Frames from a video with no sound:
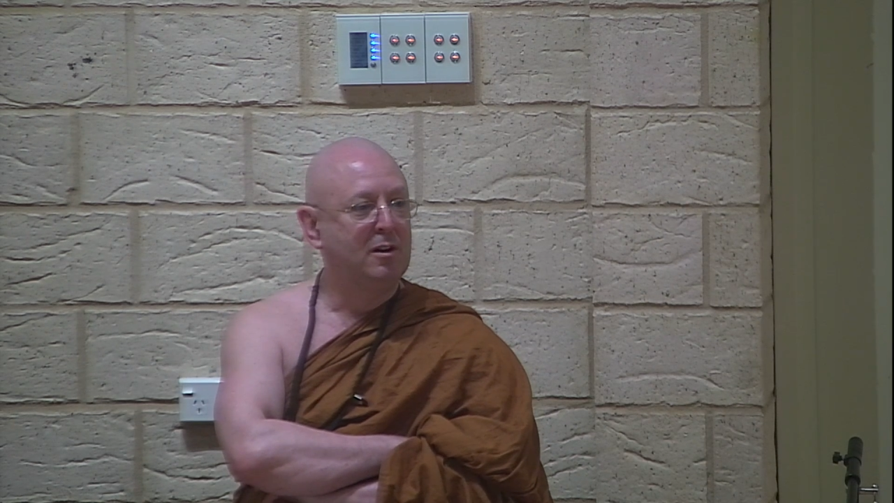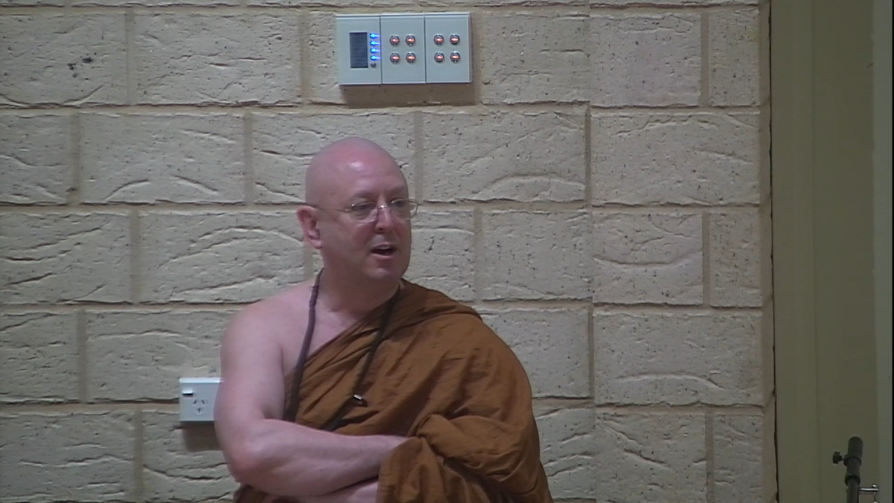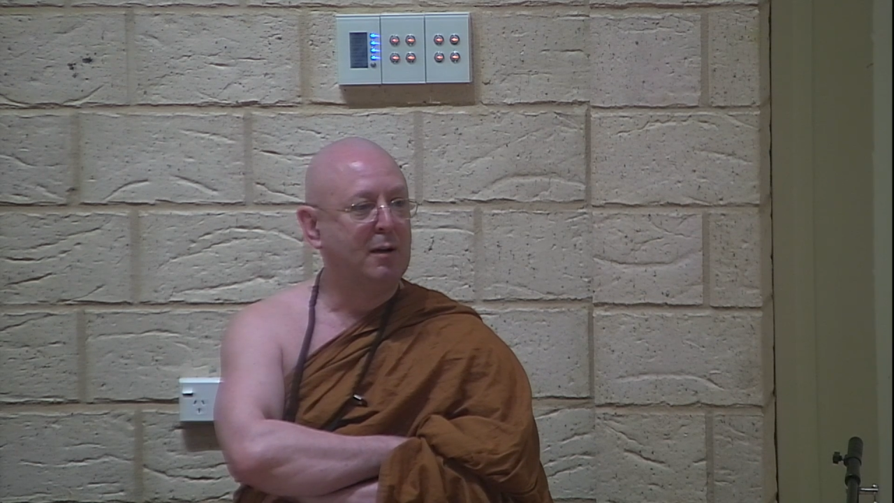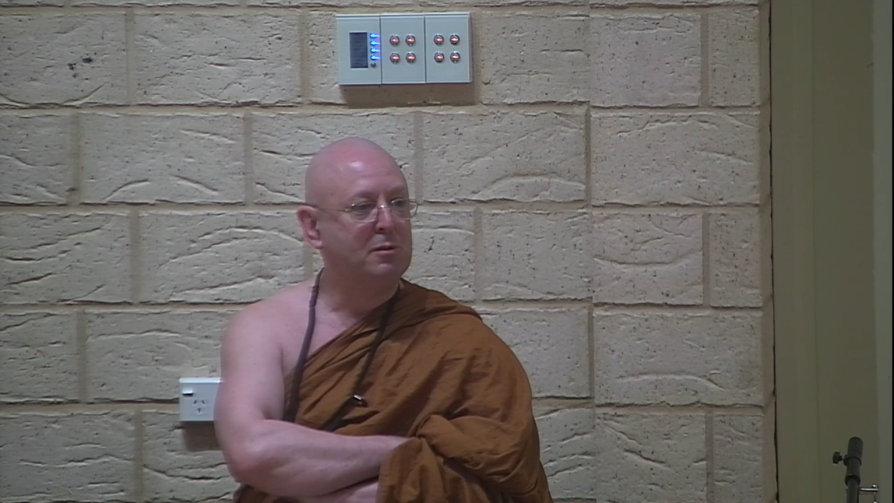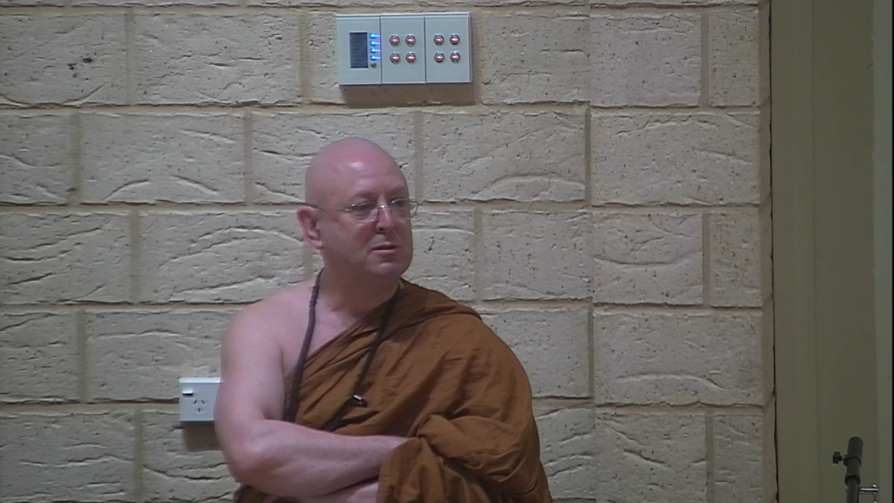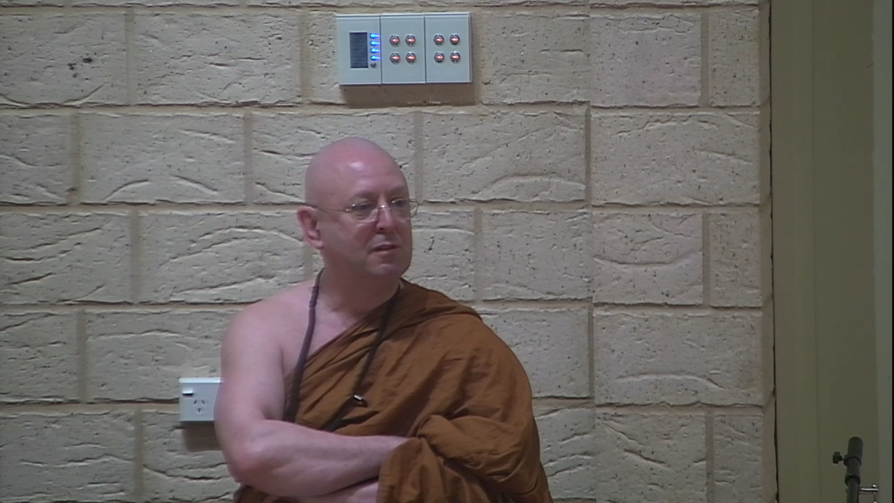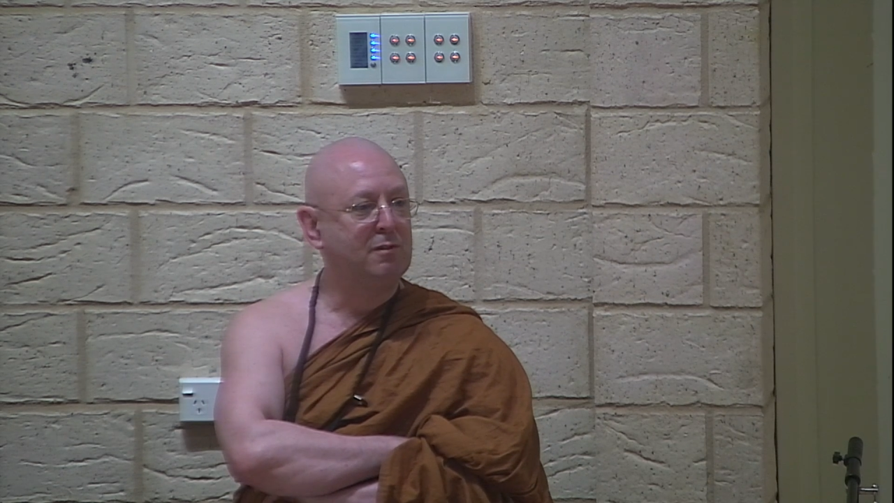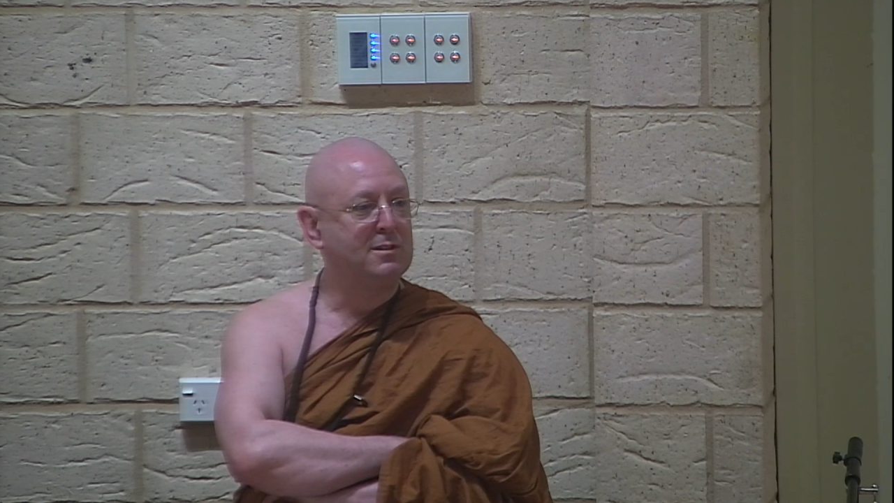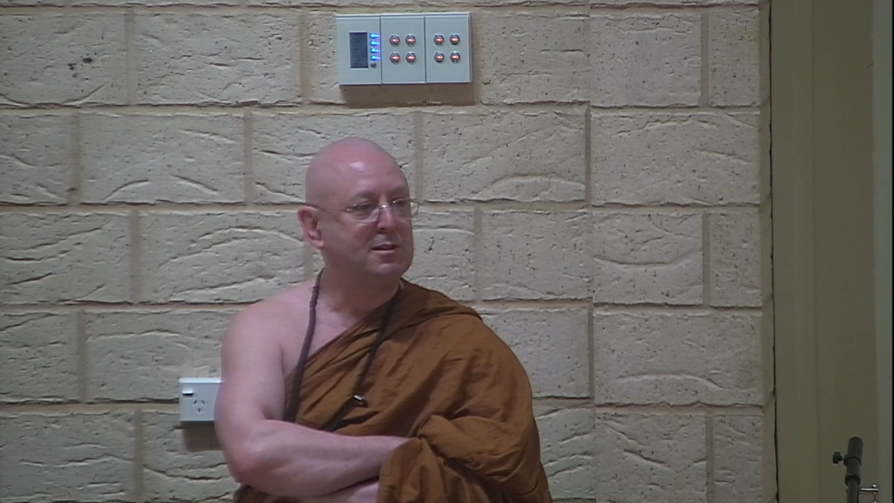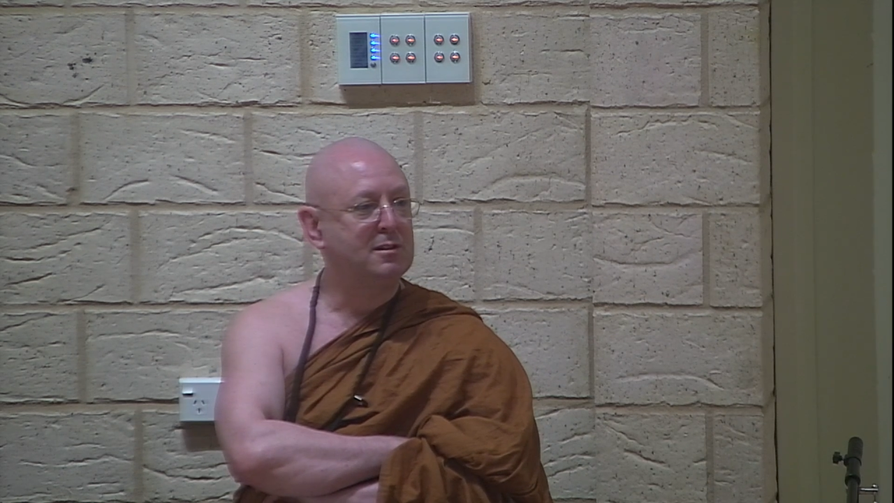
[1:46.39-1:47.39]
I'm just a
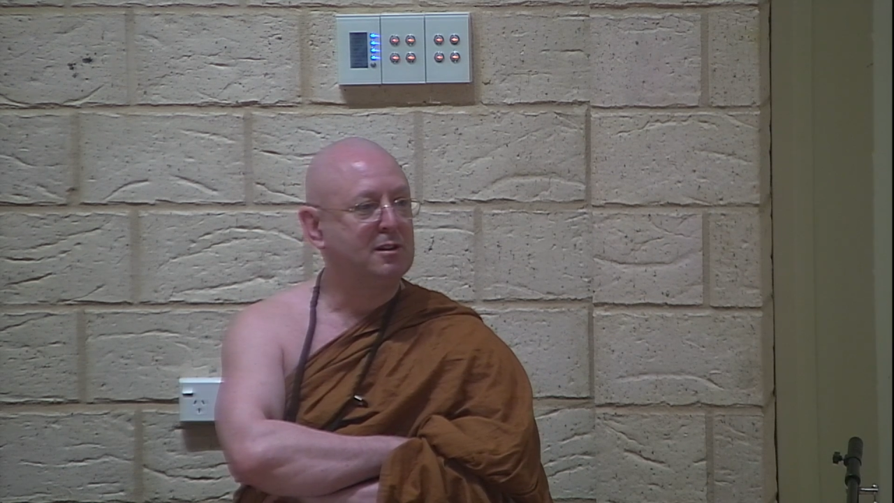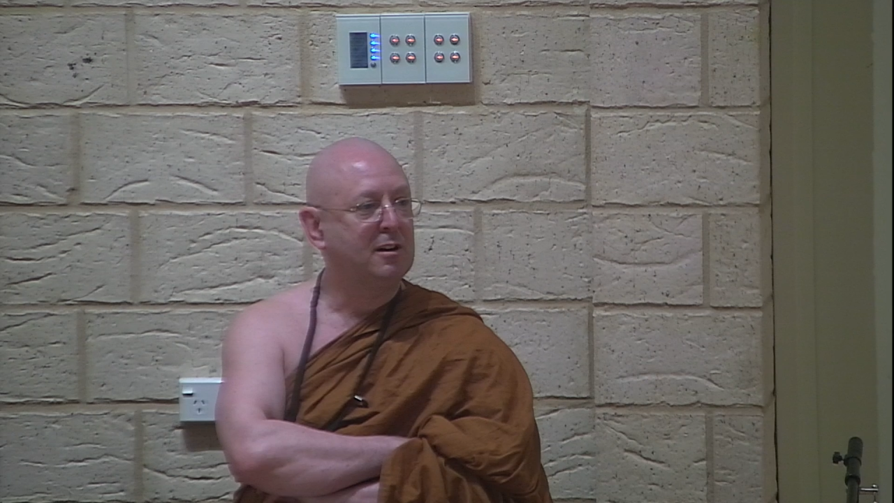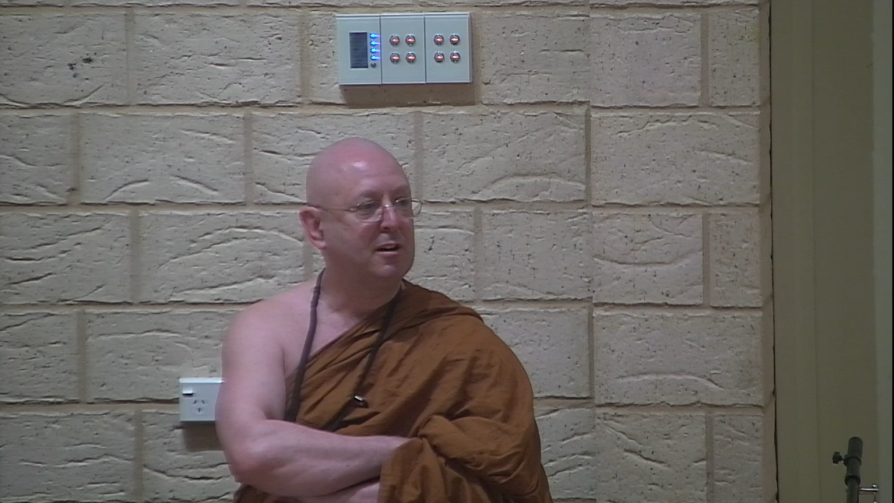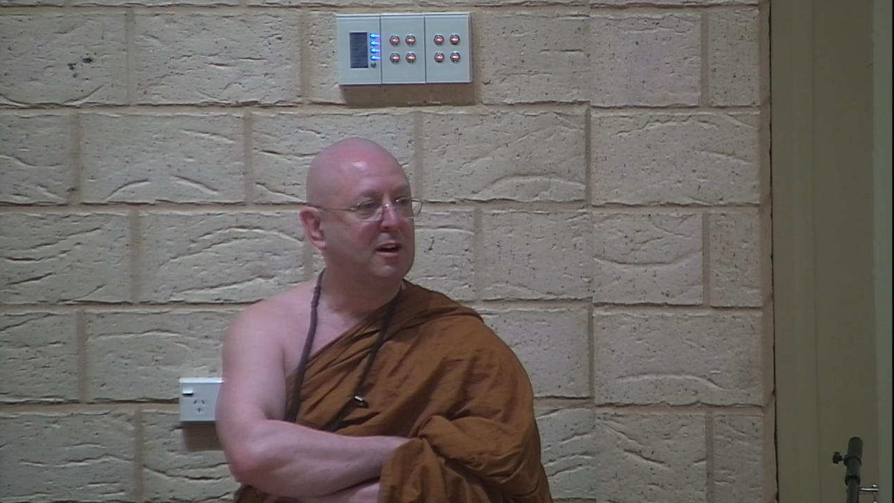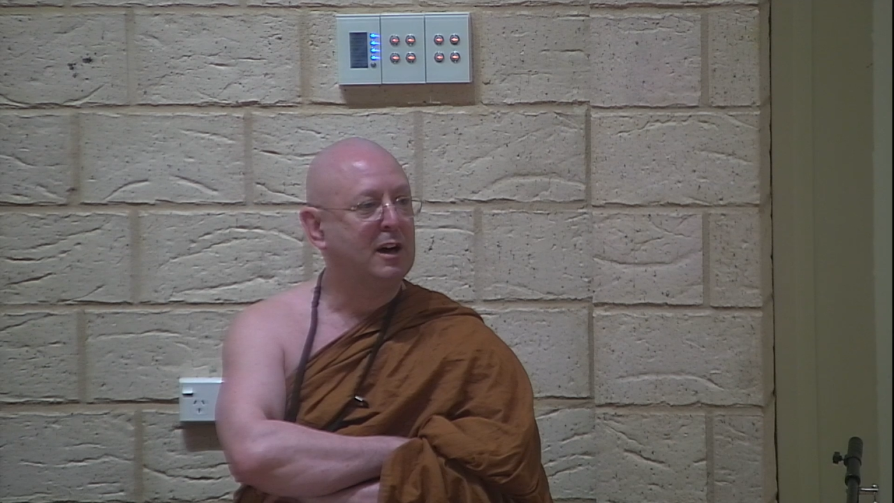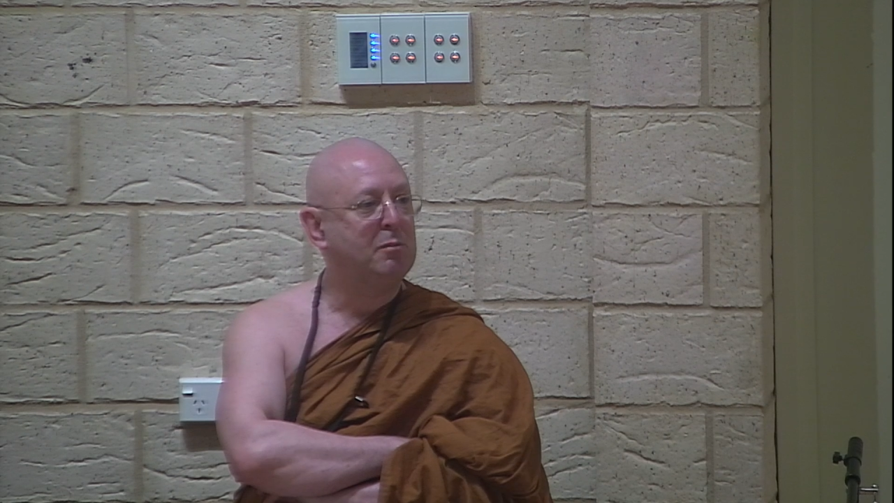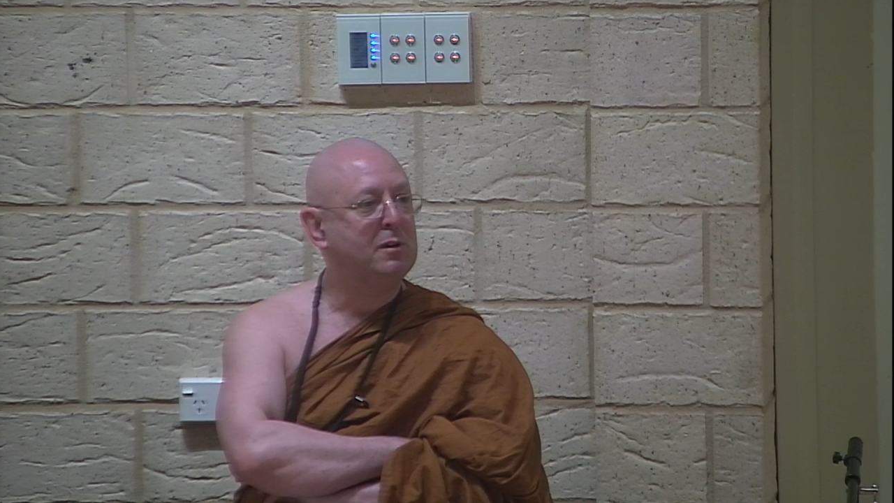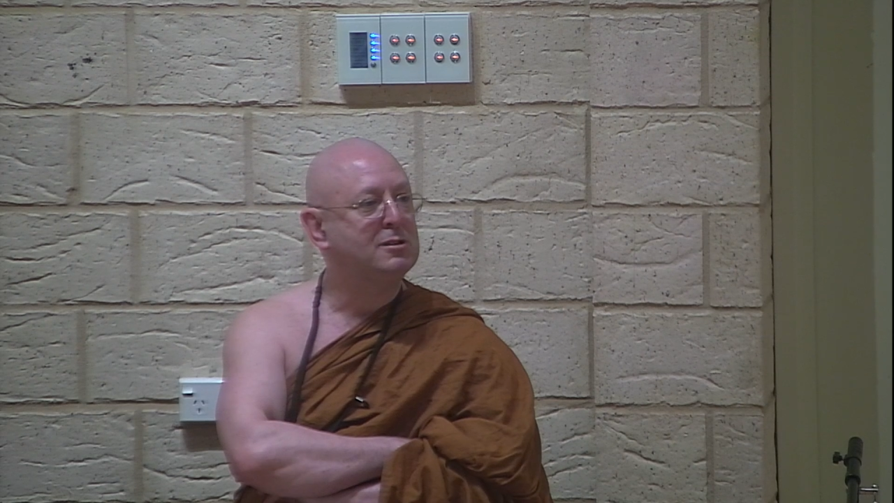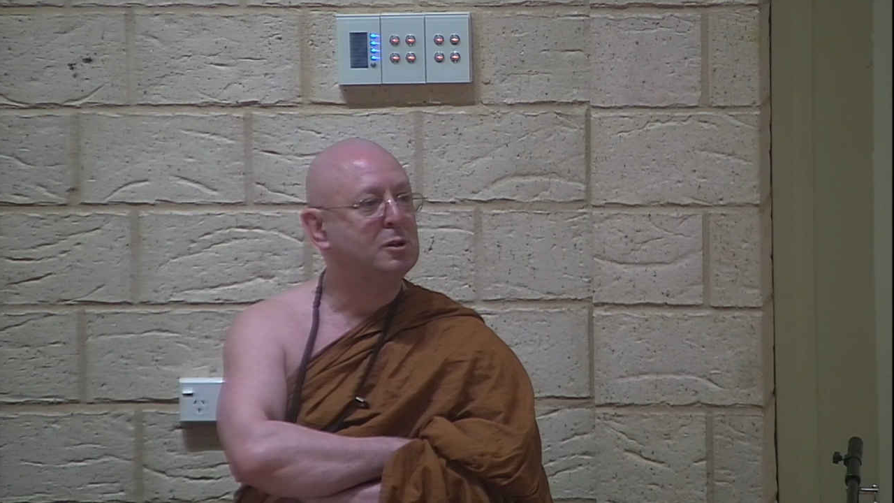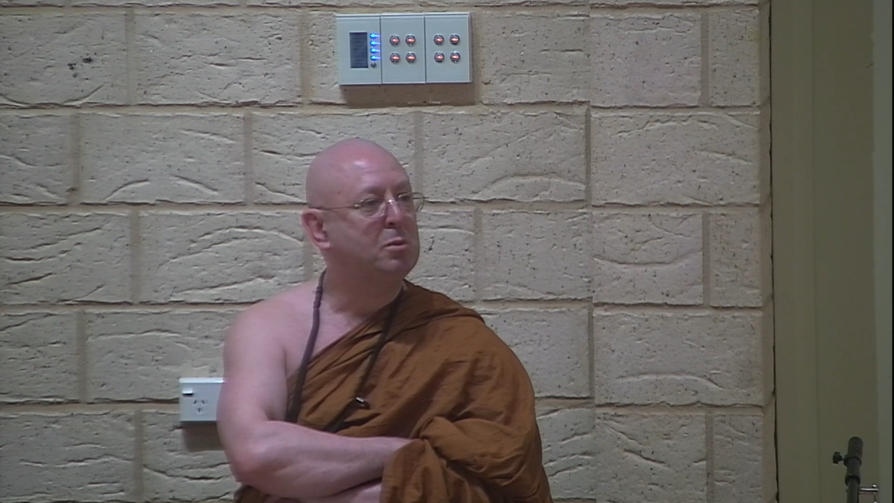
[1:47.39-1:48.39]
visitor. I'm
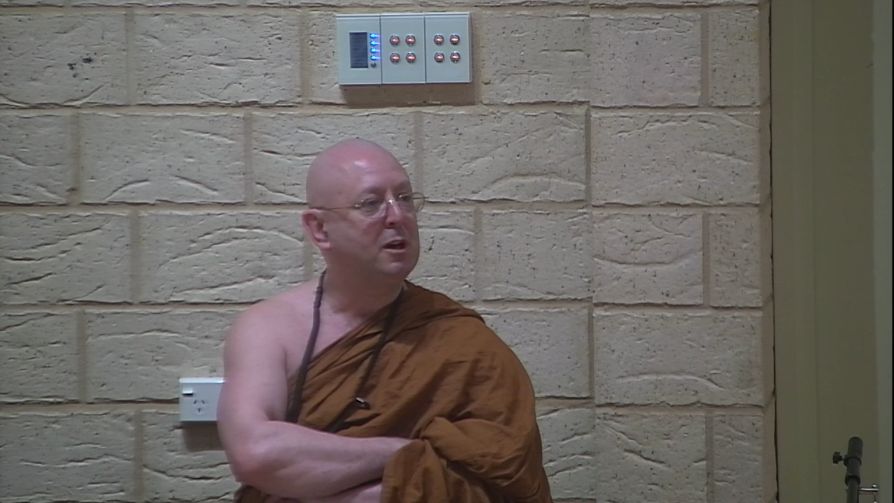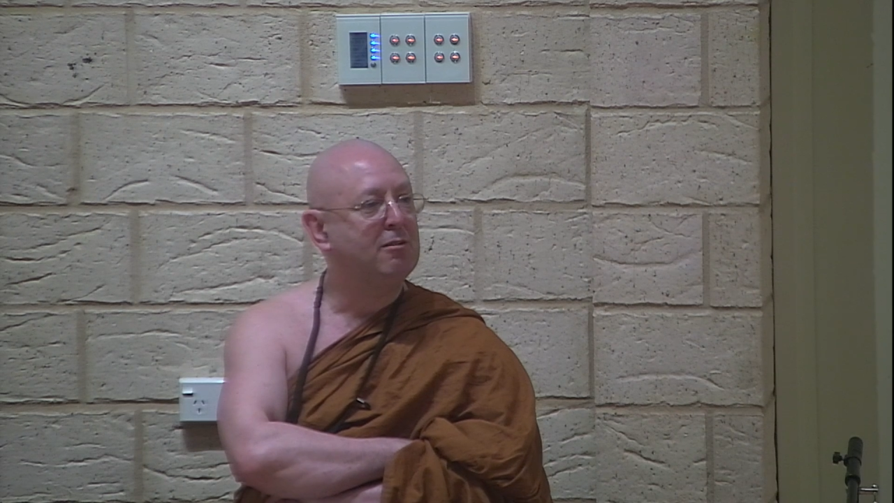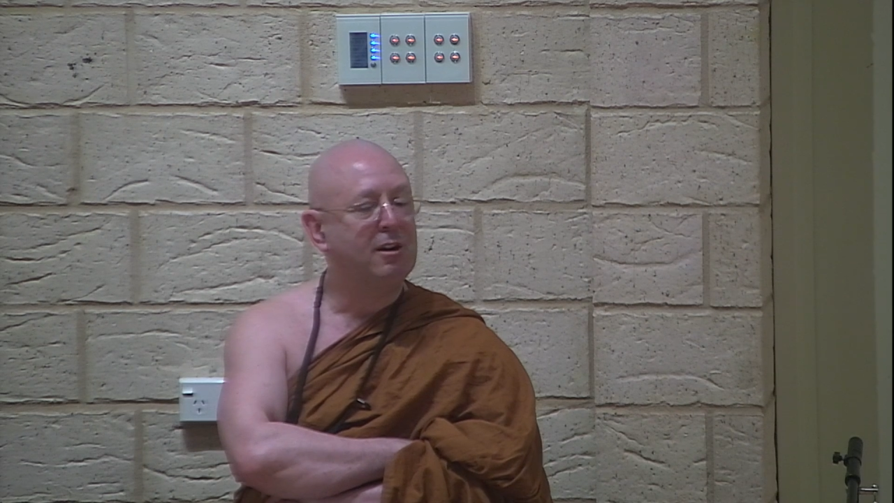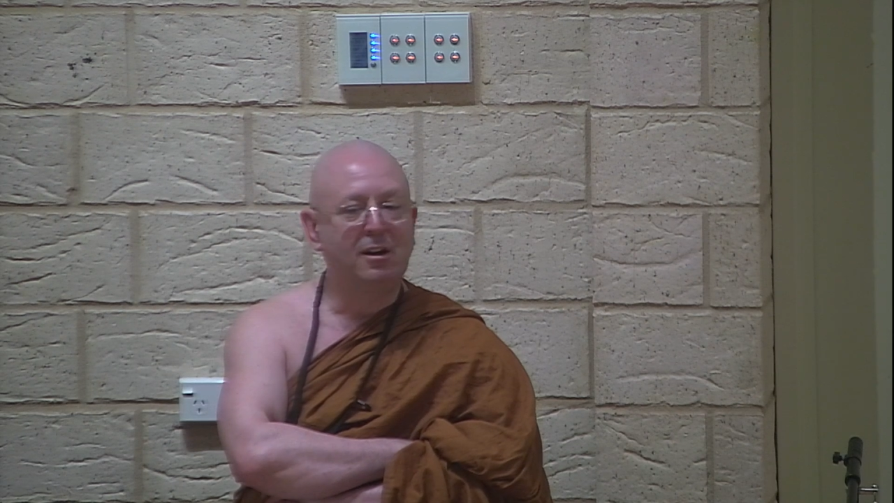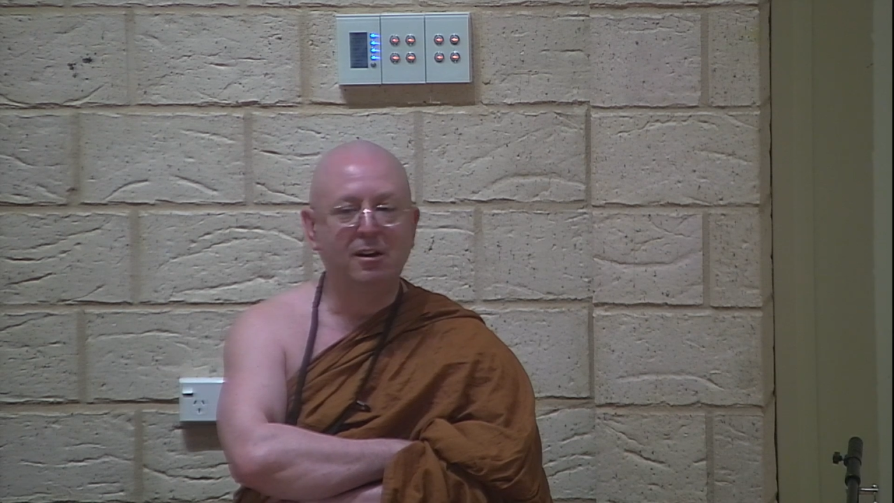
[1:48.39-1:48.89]
disappearing.